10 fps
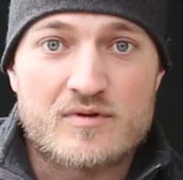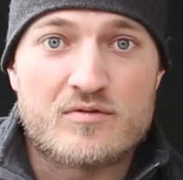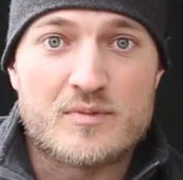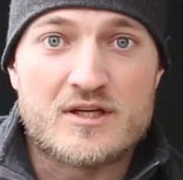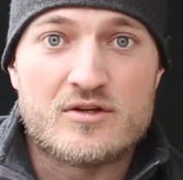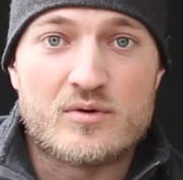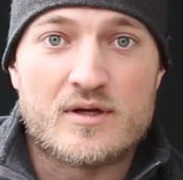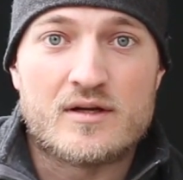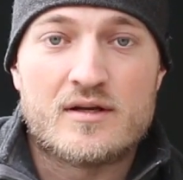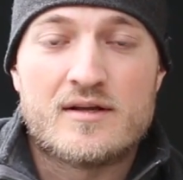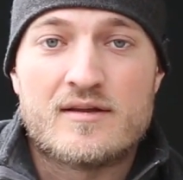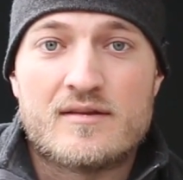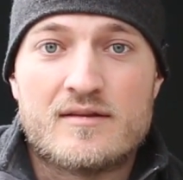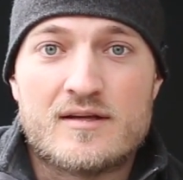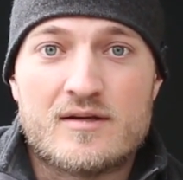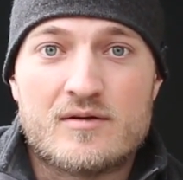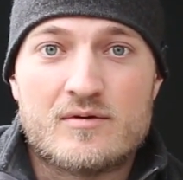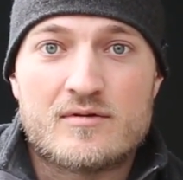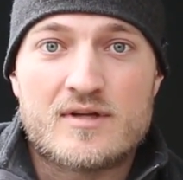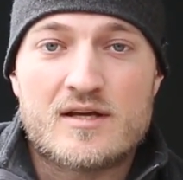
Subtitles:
way for me to do it. The